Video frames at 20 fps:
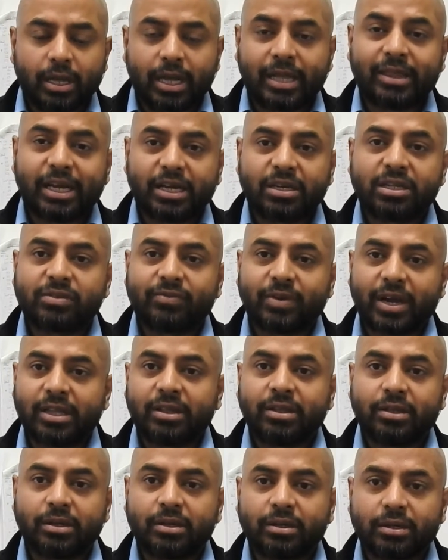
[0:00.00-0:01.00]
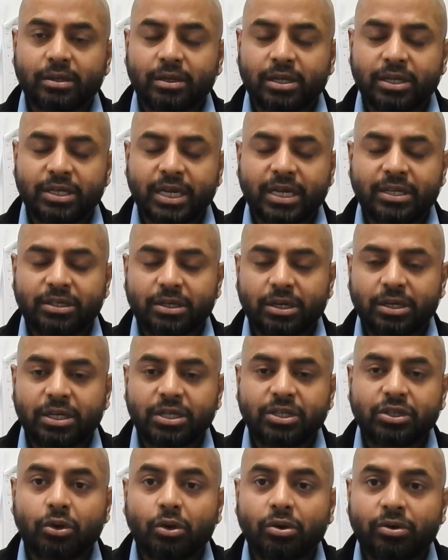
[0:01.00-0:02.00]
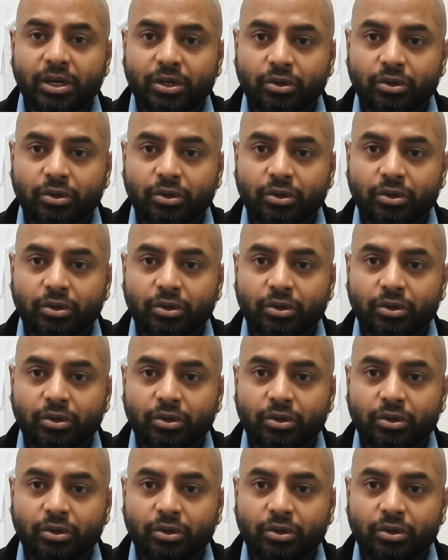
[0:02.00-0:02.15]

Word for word: and that is why the design study is called